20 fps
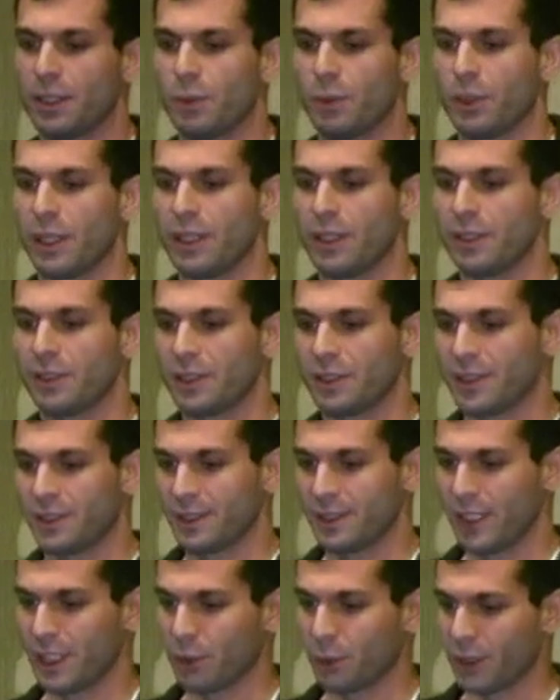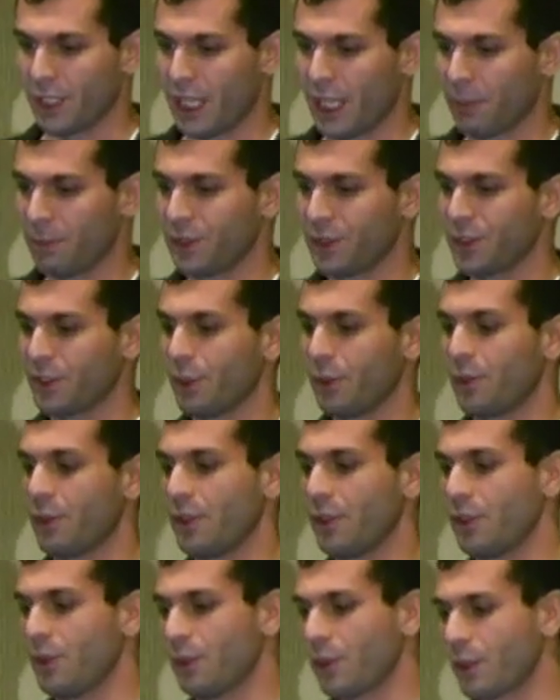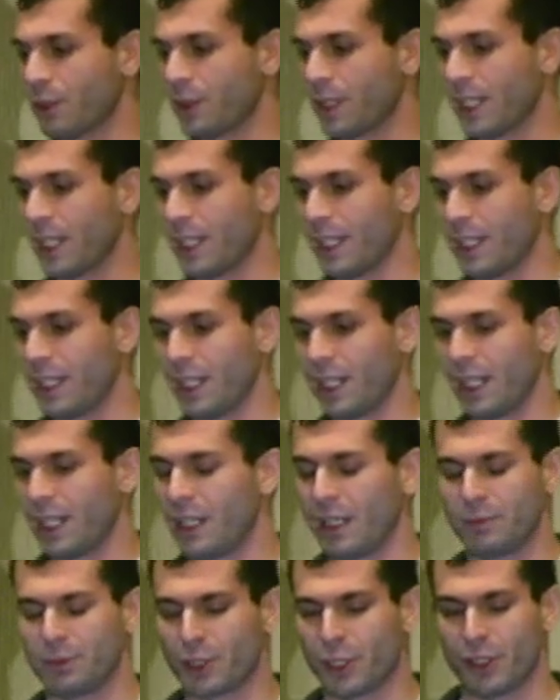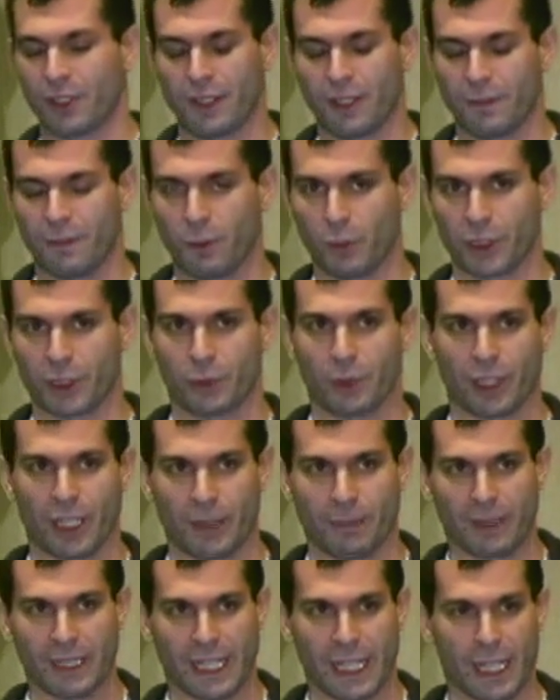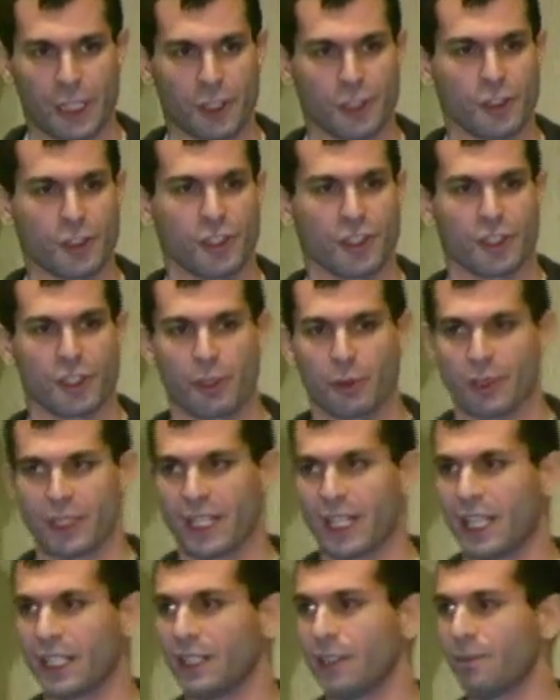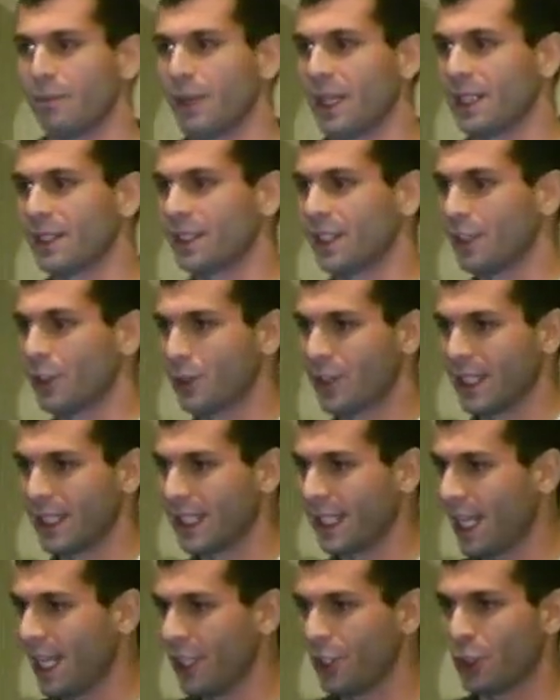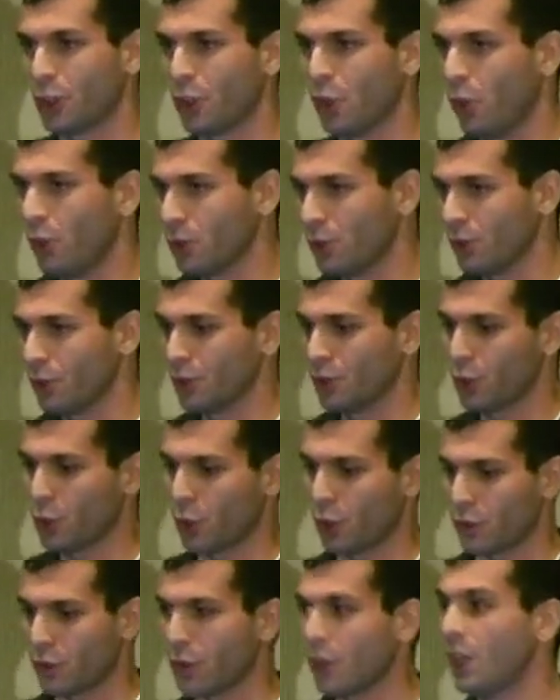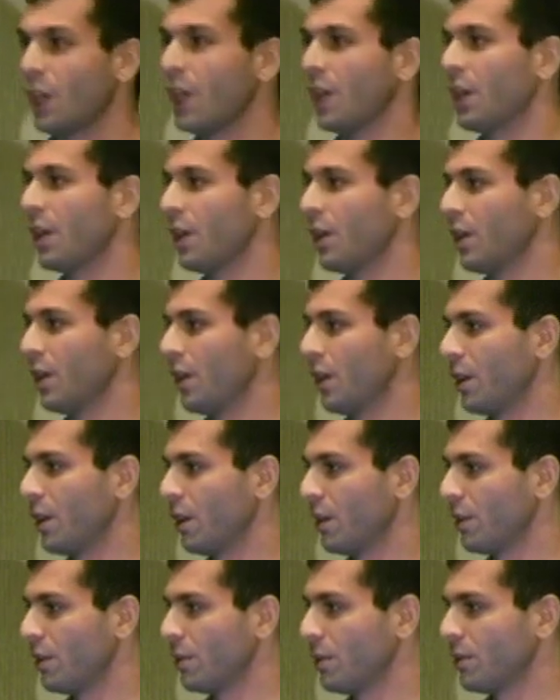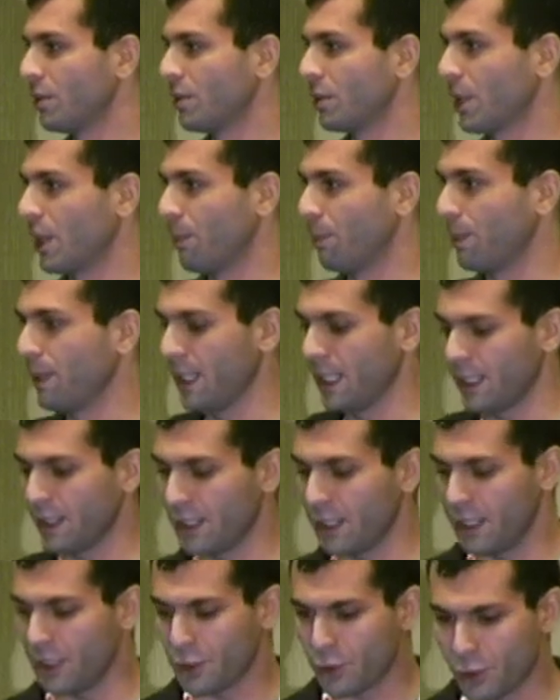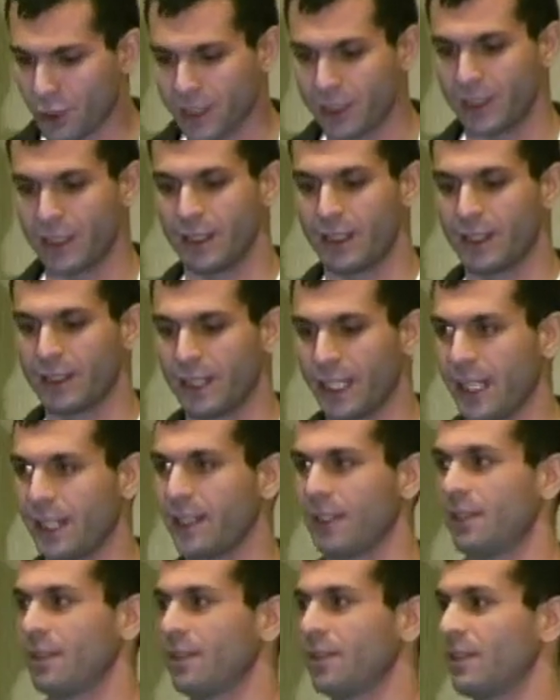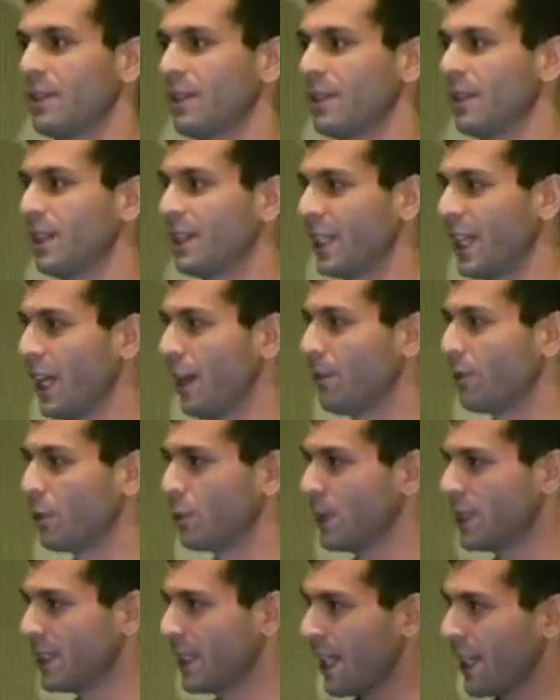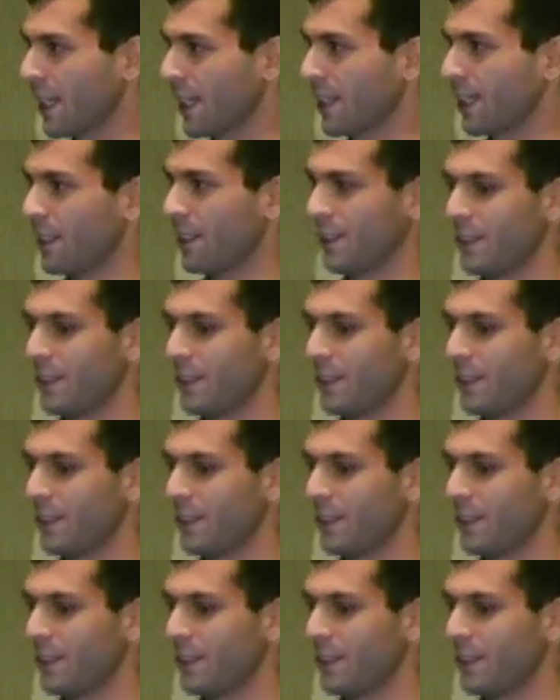well, guess what happened? So the the Foursquare application just goes ahead and makes an authenticated call to the server, completely trusting the data that came from the tag.